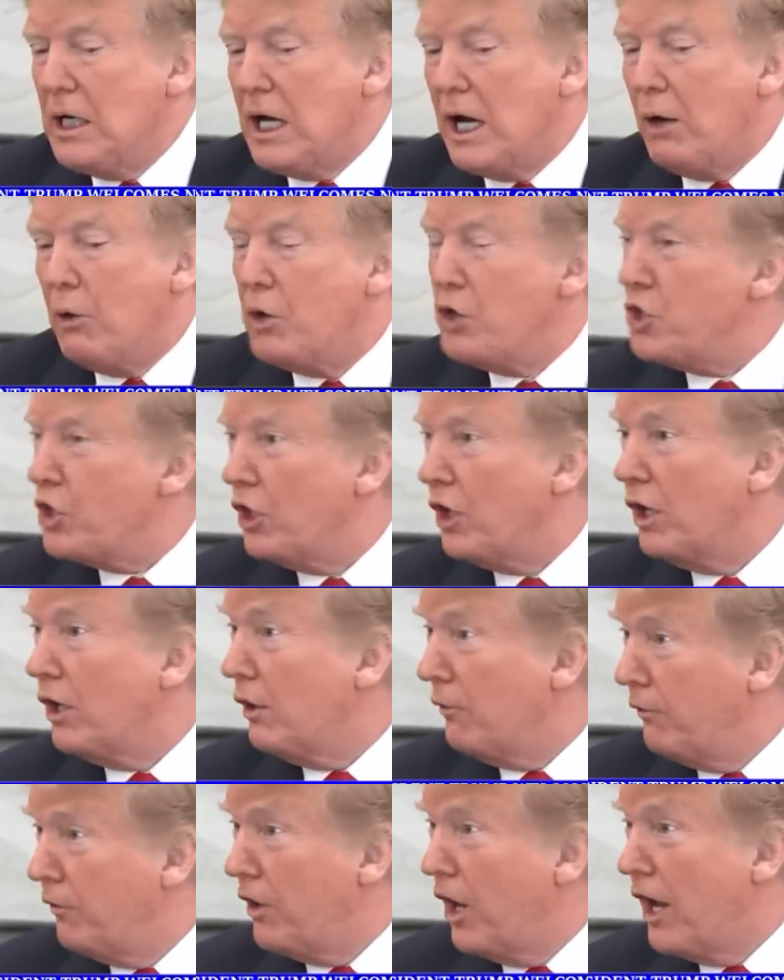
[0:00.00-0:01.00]
I wish it could
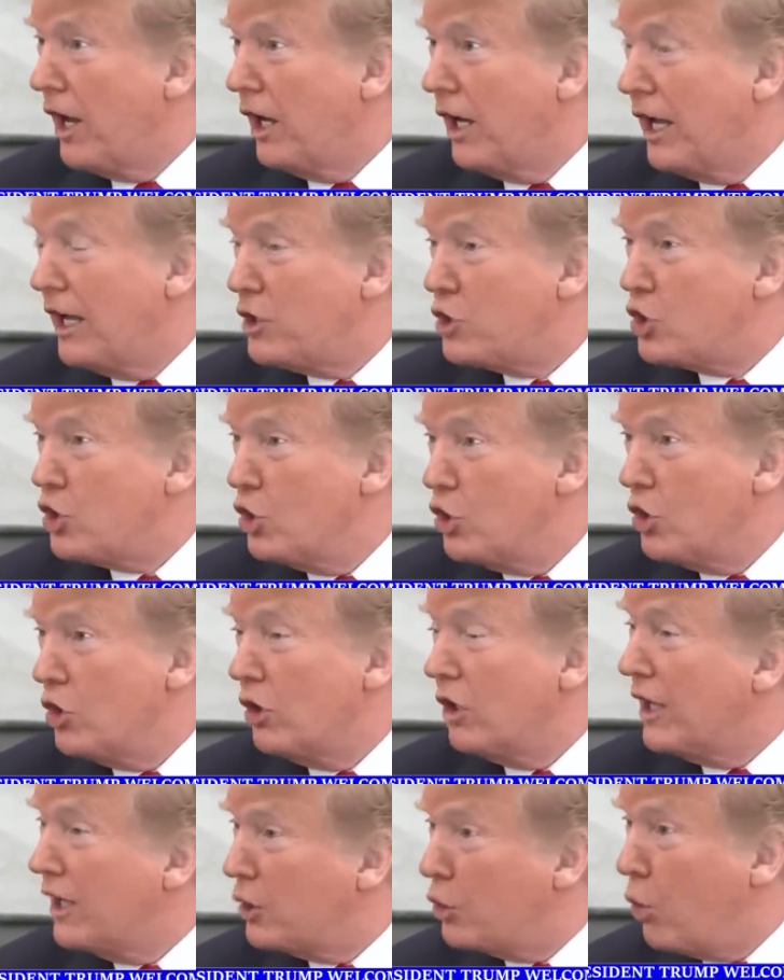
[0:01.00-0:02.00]
have gone a lot sooner, a
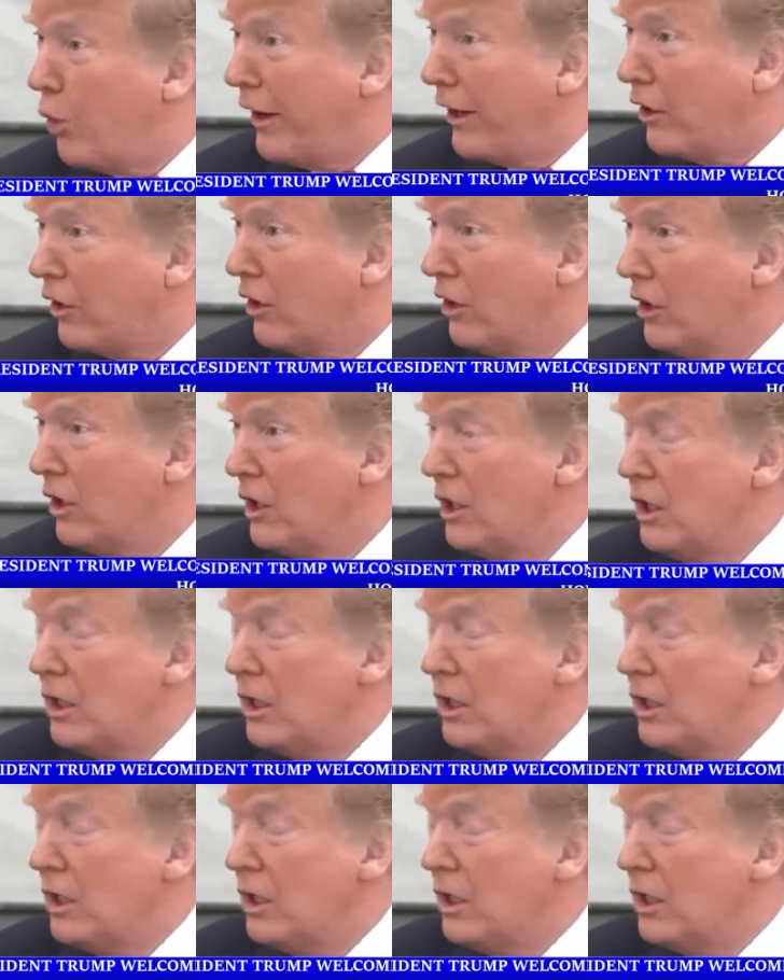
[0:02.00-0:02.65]
lot quicker.